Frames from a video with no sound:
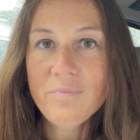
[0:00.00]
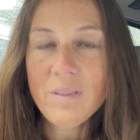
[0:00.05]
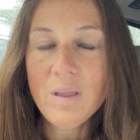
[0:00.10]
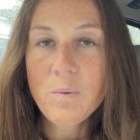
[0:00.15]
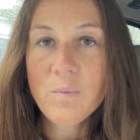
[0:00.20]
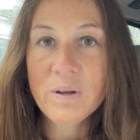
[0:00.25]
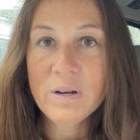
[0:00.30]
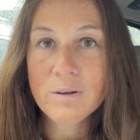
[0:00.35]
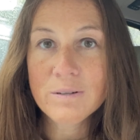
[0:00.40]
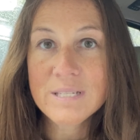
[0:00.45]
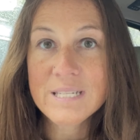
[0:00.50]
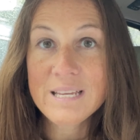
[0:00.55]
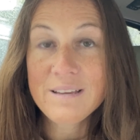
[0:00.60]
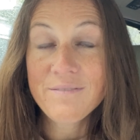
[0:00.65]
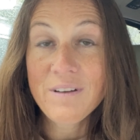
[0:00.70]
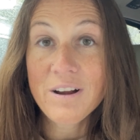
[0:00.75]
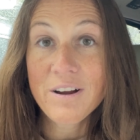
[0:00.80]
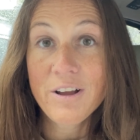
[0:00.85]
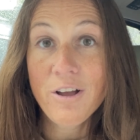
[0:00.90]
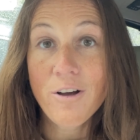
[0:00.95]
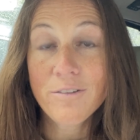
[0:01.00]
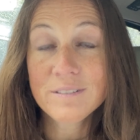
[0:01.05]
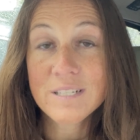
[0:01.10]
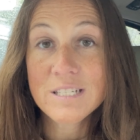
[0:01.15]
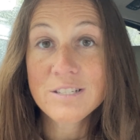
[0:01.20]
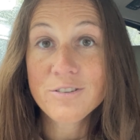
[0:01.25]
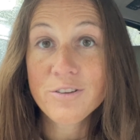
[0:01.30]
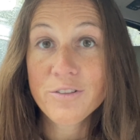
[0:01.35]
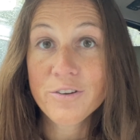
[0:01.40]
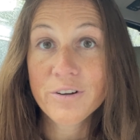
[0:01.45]
we don't see very often,
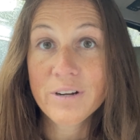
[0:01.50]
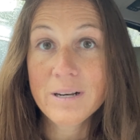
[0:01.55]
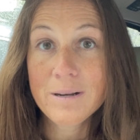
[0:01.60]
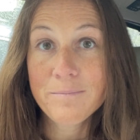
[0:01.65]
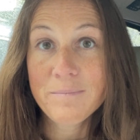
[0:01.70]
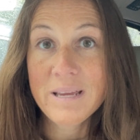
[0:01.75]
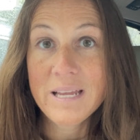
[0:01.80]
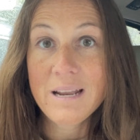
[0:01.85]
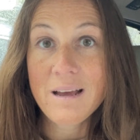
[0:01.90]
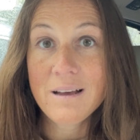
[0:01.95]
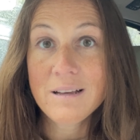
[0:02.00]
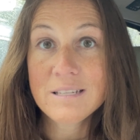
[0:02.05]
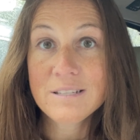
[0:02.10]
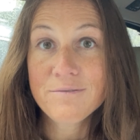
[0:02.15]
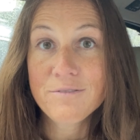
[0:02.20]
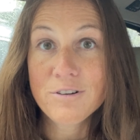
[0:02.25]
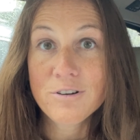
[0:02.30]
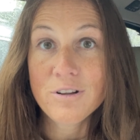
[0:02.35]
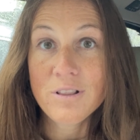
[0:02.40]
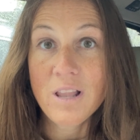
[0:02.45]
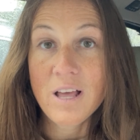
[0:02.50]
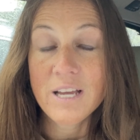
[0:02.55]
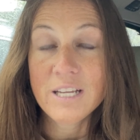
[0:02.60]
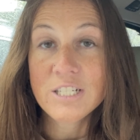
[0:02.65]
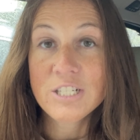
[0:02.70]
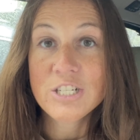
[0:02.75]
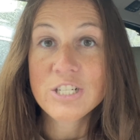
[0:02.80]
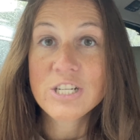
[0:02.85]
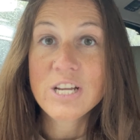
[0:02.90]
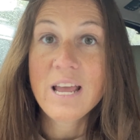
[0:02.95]
so they're gonna meet us for
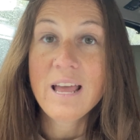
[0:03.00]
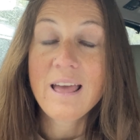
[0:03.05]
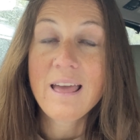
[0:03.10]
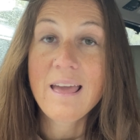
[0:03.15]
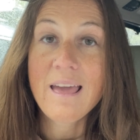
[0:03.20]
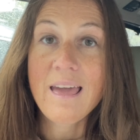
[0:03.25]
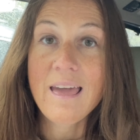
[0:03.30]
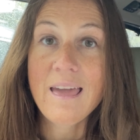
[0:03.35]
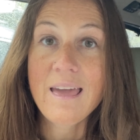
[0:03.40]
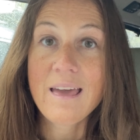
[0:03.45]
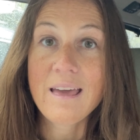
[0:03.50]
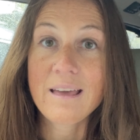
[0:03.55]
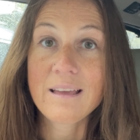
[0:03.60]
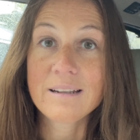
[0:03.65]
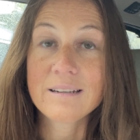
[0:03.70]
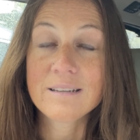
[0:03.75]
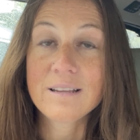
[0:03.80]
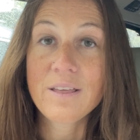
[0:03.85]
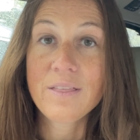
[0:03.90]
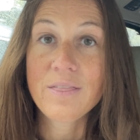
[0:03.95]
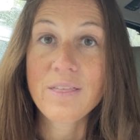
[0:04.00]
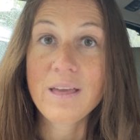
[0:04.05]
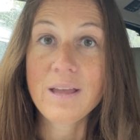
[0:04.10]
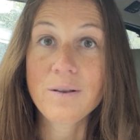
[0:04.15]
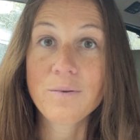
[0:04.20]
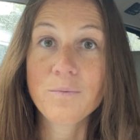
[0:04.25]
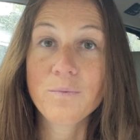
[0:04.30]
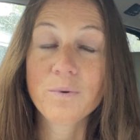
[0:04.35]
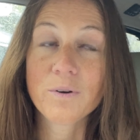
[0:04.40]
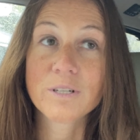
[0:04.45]
lunch, and
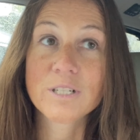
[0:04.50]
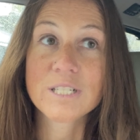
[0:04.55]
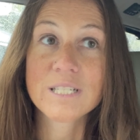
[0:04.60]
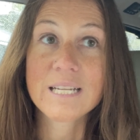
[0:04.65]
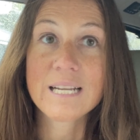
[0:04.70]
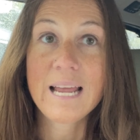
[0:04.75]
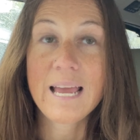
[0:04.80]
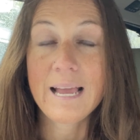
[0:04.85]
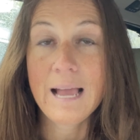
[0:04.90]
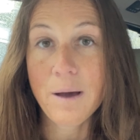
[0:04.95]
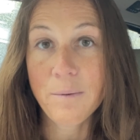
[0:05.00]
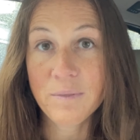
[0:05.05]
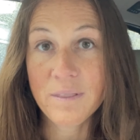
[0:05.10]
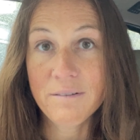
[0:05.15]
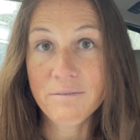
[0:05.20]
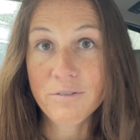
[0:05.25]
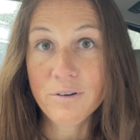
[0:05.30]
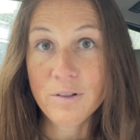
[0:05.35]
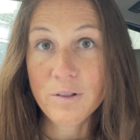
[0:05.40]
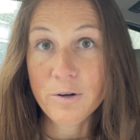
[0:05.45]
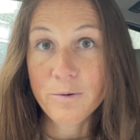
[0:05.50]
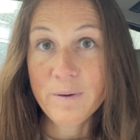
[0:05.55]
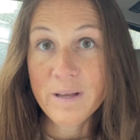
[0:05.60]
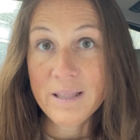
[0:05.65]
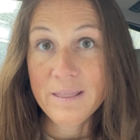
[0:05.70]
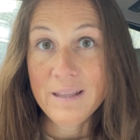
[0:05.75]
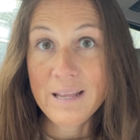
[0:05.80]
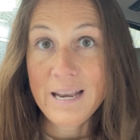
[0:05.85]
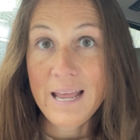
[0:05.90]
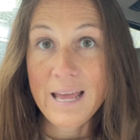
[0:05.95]
then we're just gonna hang out with them for a little bit
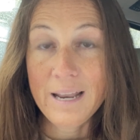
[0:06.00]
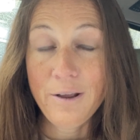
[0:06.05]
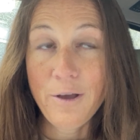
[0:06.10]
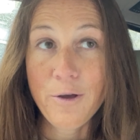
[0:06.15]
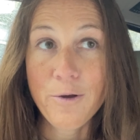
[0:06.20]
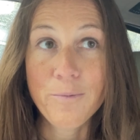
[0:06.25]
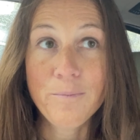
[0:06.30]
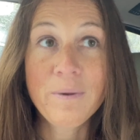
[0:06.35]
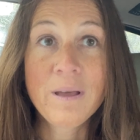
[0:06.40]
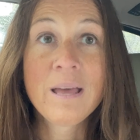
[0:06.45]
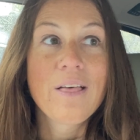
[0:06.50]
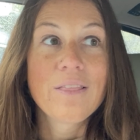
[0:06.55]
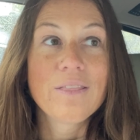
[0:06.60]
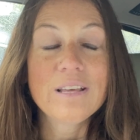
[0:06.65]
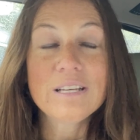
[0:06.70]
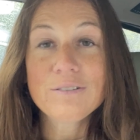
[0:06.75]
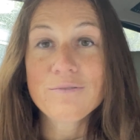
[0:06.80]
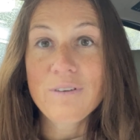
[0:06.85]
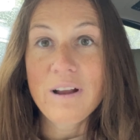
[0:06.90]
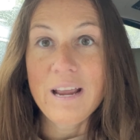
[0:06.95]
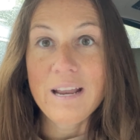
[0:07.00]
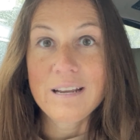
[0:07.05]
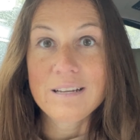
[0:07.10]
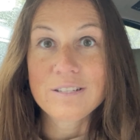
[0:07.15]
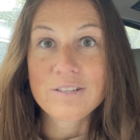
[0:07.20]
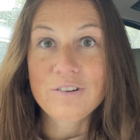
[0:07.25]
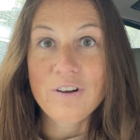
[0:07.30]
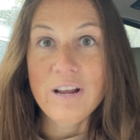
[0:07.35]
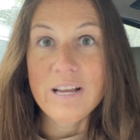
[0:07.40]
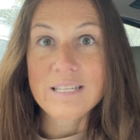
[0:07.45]
and then head home. This rain
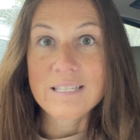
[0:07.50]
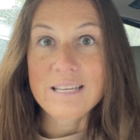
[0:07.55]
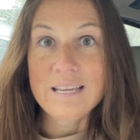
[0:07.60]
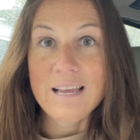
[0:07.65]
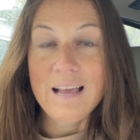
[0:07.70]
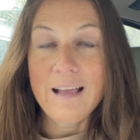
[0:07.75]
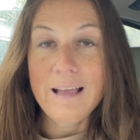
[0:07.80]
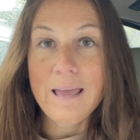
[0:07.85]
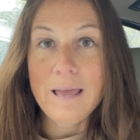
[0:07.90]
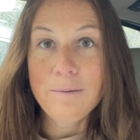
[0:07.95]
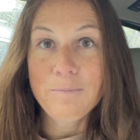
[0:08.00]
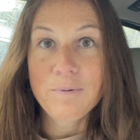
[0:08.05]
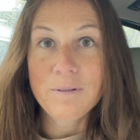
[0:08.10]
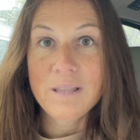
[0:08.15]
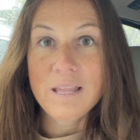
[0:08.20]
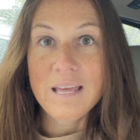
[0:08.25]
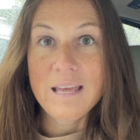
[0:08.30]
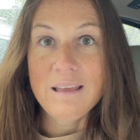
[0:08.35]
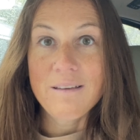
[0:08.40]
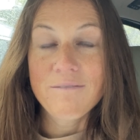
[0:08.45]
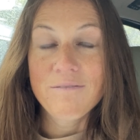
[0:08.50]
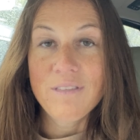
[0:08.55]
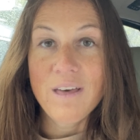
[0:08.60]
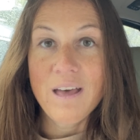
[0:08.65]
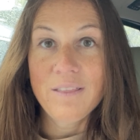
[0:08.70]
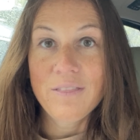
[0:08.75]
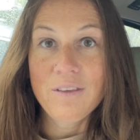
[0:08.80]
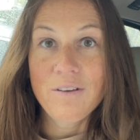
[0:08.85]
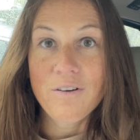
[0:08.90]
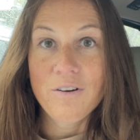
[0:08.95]
is crazy. I can't believe
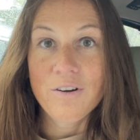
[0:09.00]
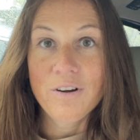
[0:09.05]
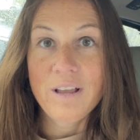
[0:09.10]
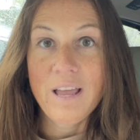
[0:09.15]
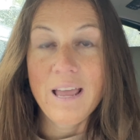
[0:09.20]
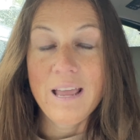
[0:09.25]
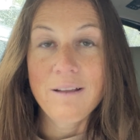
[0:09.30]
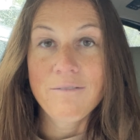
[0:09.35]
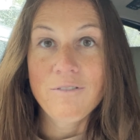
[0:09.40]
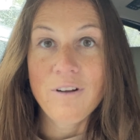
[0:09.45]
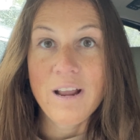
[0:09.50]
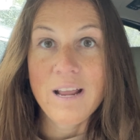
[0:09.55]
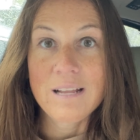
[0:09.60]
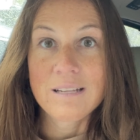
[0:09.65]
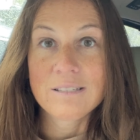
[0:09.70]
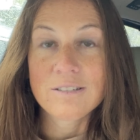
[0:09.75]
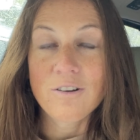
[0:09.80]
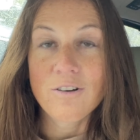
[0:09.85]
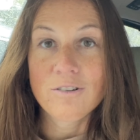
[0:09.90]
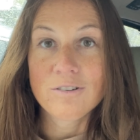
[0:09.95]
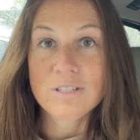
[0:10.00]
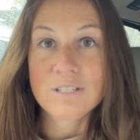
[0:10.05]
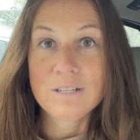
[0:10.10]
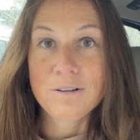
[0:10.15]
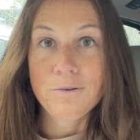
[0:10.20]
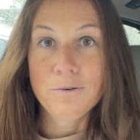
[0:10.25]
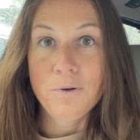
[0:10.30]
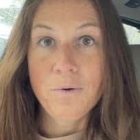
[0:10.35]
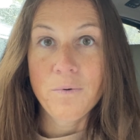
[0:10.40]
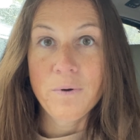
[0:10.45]
that the hurricane rains are
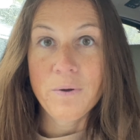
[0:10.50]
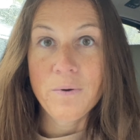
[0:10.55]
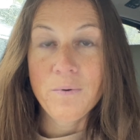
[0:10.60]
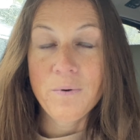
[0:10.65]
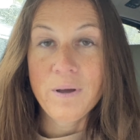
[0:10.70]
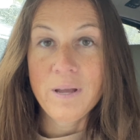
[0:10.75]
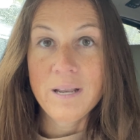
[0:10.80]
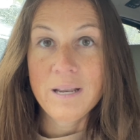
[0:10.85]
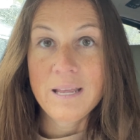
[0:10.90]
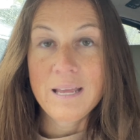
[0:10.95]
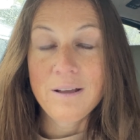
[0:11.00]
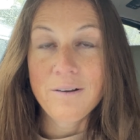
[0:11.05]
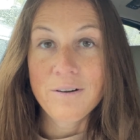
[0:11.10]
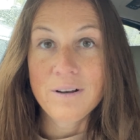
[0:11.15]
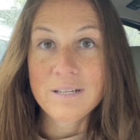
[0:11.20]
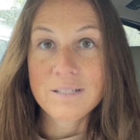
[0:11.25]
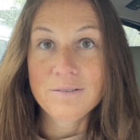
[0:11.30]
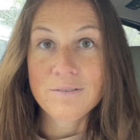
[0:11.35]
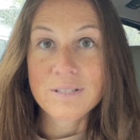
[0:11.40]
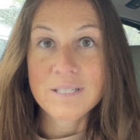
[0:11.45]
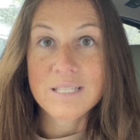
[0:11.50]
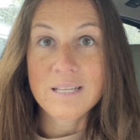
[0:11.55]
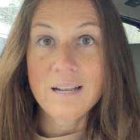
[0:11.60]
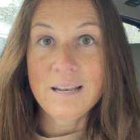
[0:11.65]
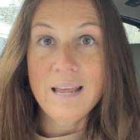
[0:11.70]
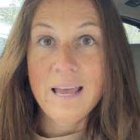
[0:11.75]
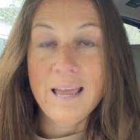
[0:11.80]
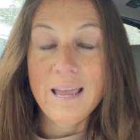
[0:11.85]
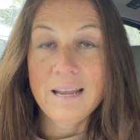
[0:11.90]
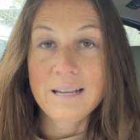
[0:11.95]
still going on. Here it is on
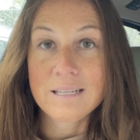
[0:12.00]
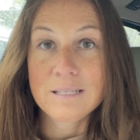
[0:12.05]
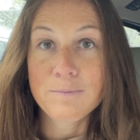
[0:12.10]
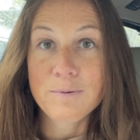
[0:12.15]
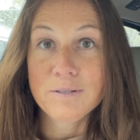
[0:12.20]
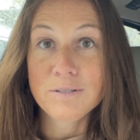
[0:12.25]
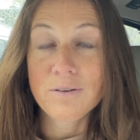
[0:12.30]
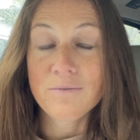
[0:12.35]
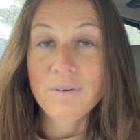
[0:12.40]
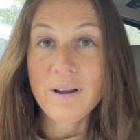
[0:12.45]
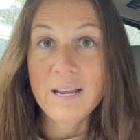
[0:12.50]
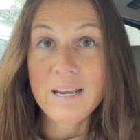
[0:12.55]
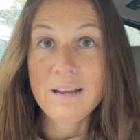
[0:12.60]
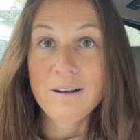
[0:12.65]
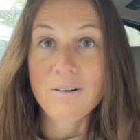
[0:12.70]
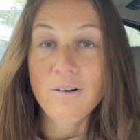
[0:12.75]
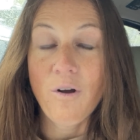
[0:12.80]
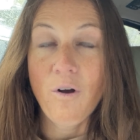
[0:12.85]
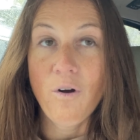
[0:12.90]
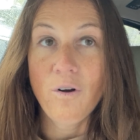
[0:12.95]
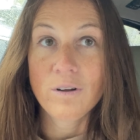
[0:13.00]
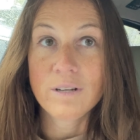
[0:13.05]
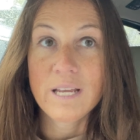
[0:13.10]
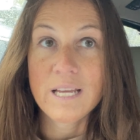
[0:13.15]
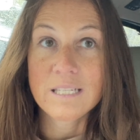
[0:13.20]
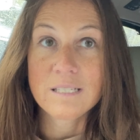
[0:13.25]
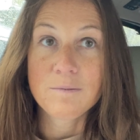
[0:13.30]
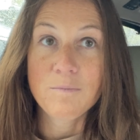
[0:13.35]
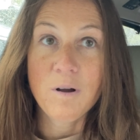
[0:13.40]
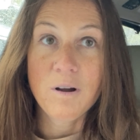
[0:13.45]
Sunday, and it's supposed to rain here all day
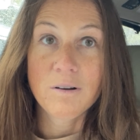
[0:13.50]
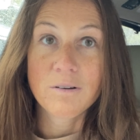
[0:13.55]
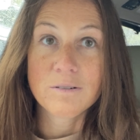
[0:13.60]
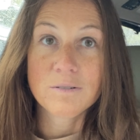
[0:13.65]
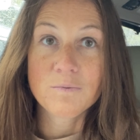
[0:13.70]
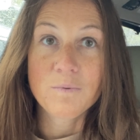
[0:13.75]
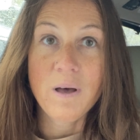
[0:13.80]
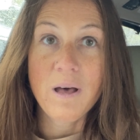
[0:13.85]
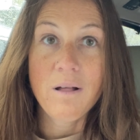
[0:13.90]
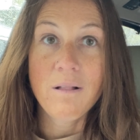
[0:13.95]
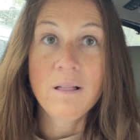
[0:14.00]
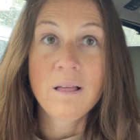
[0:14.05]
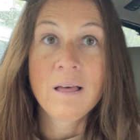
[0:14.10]
tomorrow as well.